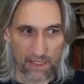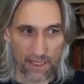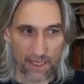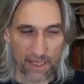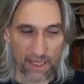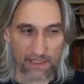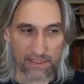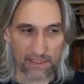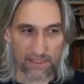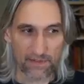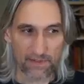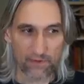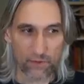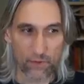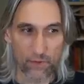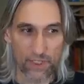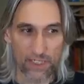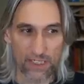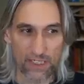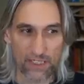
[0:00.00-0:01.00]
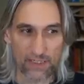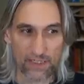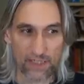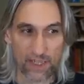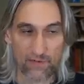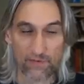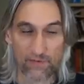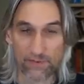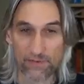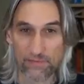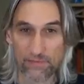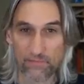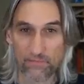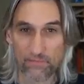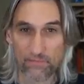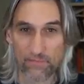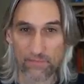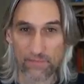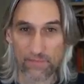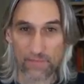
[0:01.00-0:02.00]
And if queen e seven,
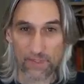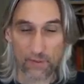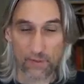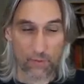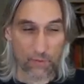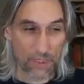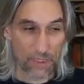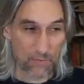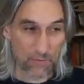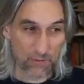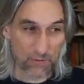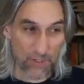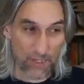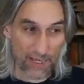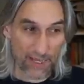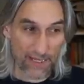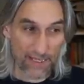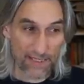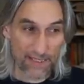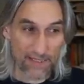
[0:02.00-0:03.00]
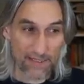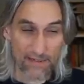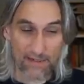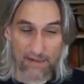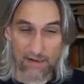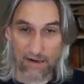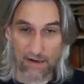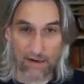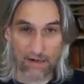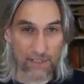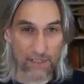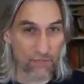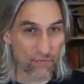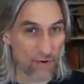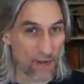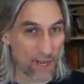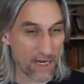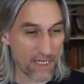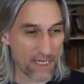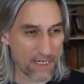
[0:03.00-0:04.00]
we play, are you
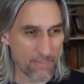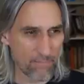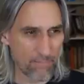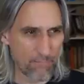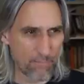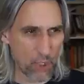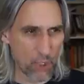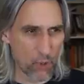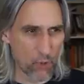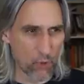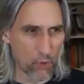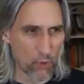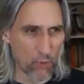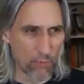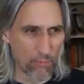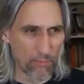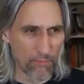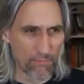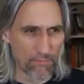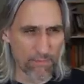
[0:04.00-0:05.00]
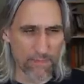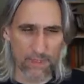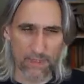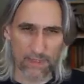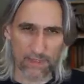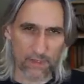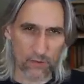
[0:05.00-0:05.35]
ready? Boom!